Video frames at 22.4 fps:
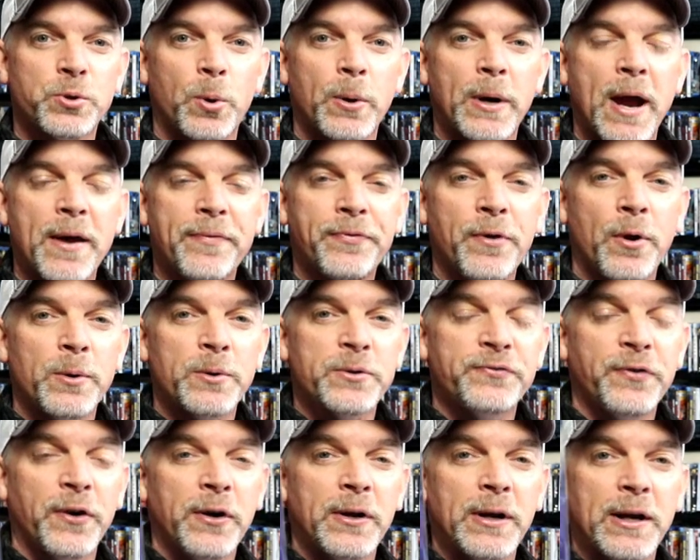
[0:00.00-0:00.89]
story, I thought it
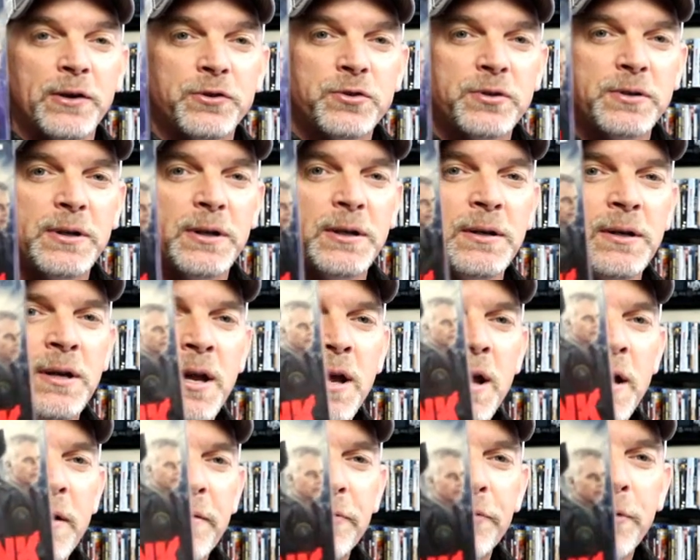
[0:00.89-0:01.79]
was very interesting.
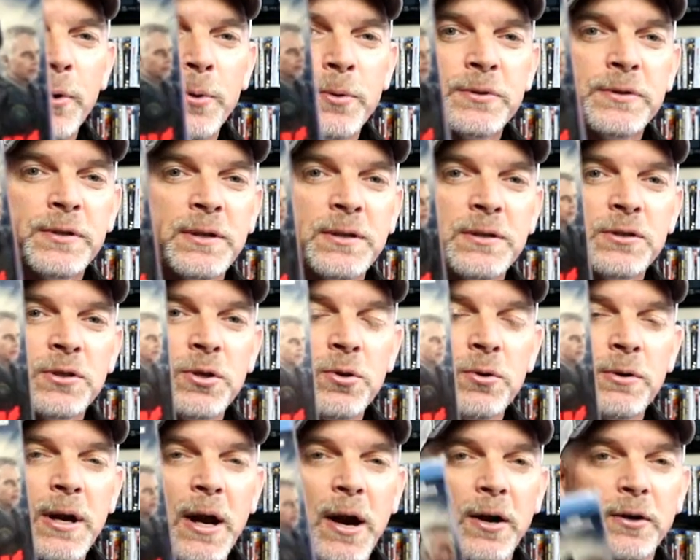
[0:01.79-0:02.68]
There was these
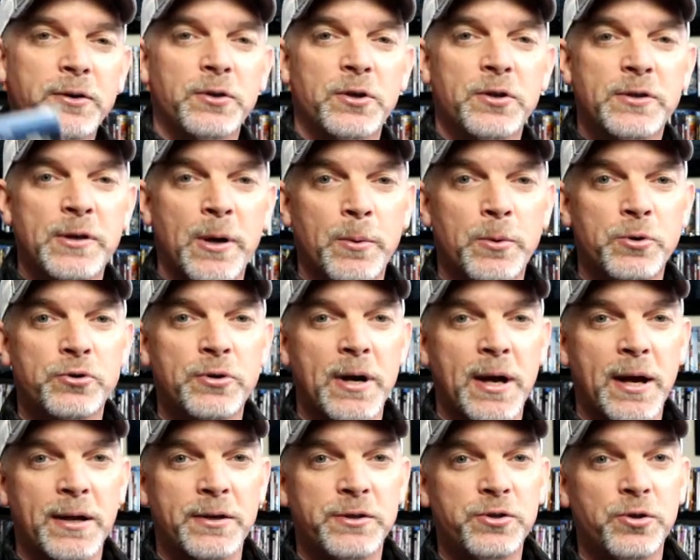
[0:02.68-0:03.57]
two characters that were
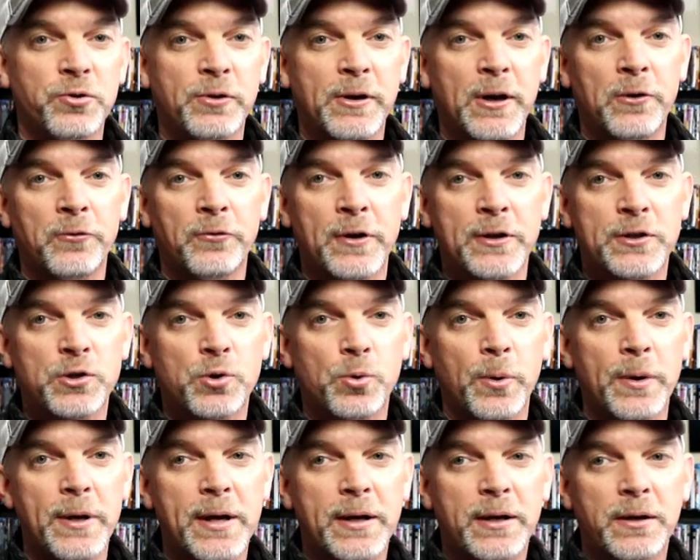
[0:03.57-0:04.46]
trying to get rich
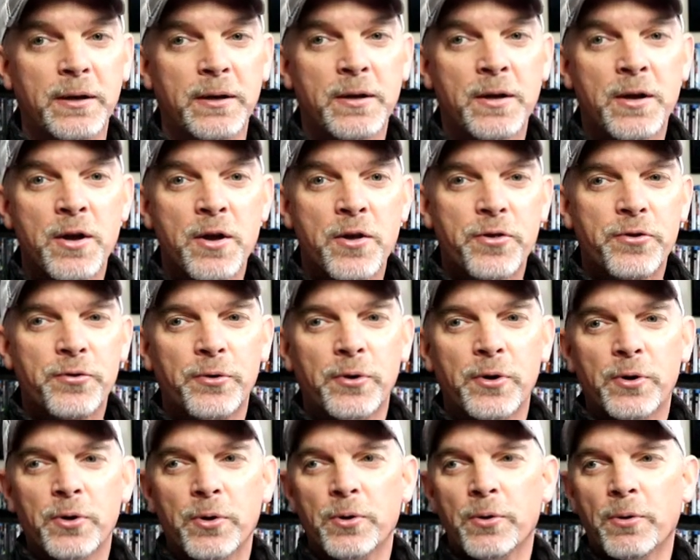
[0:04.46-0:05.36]
quick
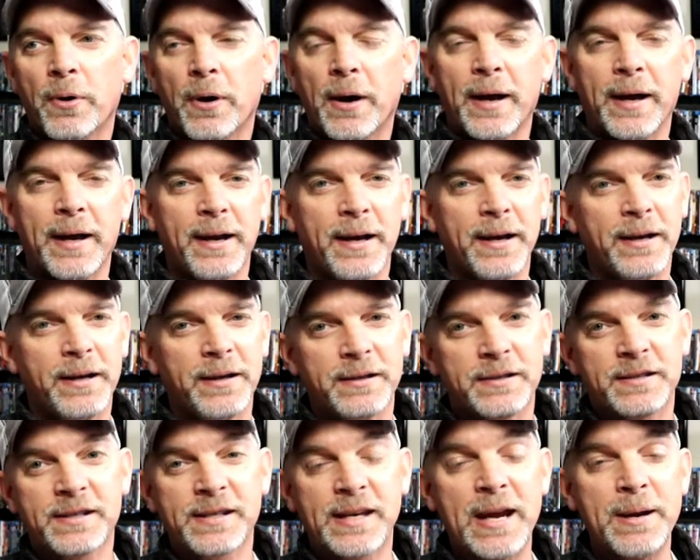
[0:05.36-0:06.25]
through a
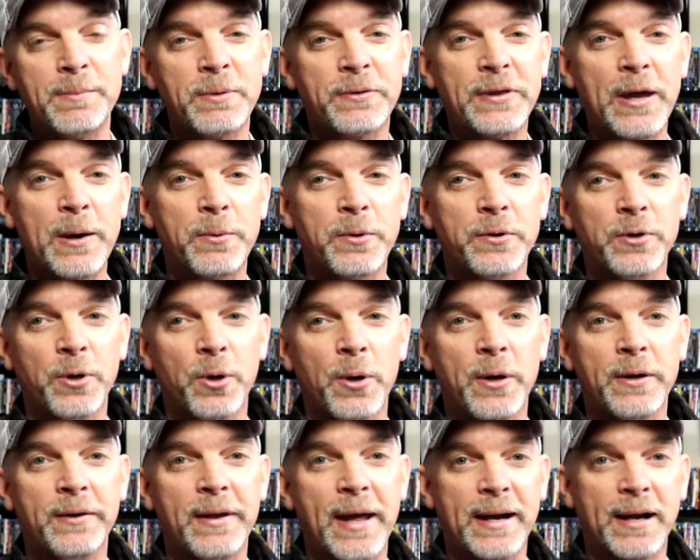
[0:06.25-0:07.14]
scheme that they were
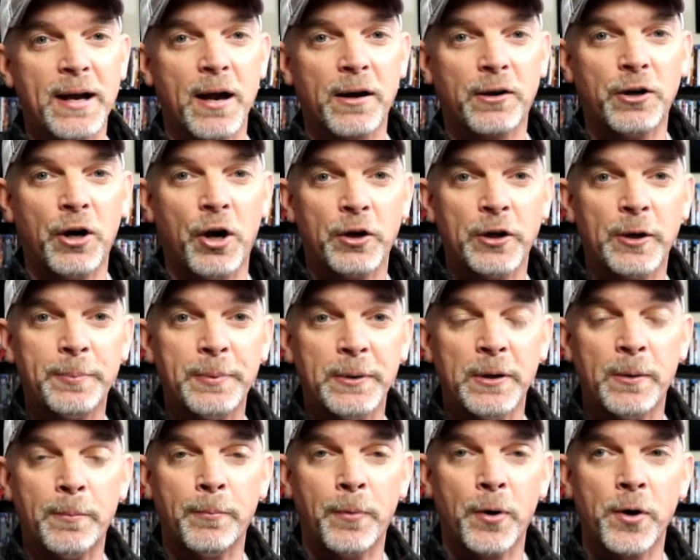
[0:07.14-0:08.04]
doing that got caught up
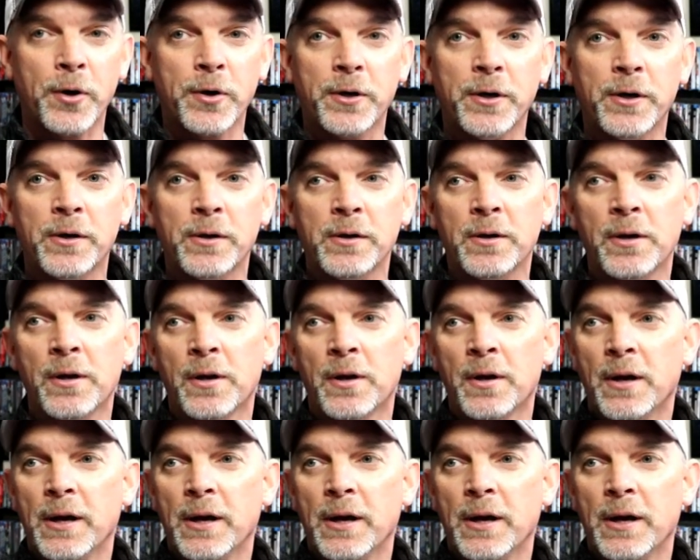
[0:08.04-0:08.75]
in a murder